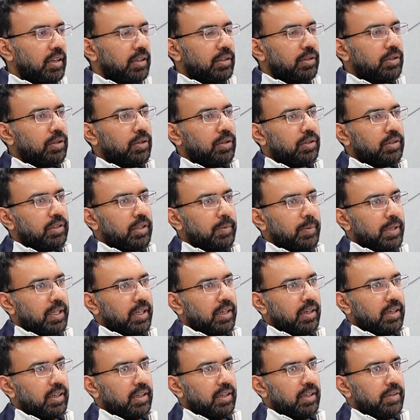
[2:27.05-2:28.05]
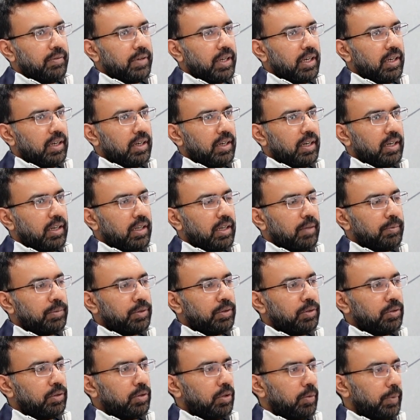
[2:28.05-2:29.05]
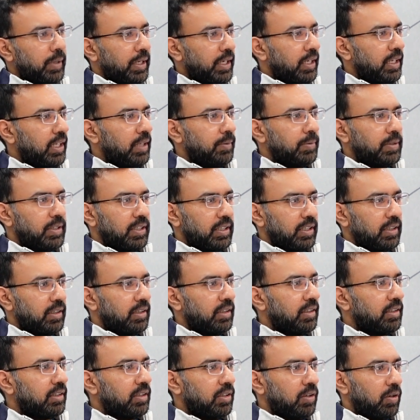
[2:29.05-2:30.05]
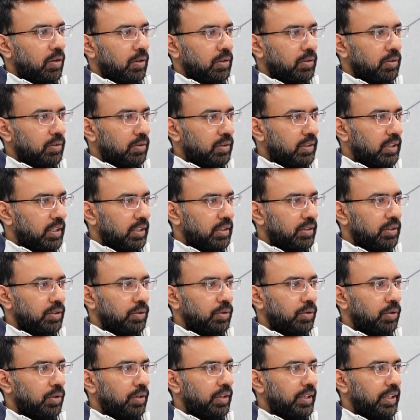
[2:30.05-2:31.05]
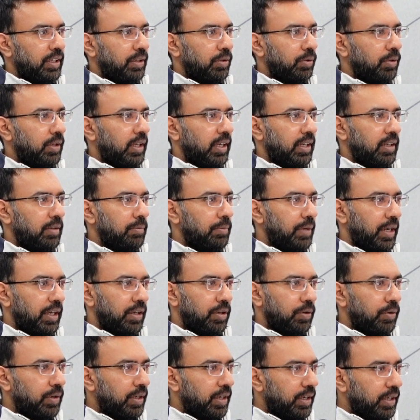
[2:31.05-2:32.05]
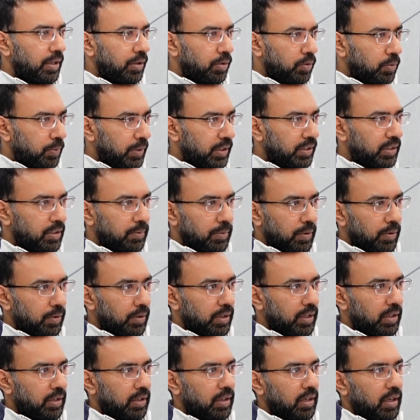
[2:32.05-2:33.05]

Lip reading: So similarly, when it comes to domain names, DNS and all those things, you don't need to like break your head too much about it.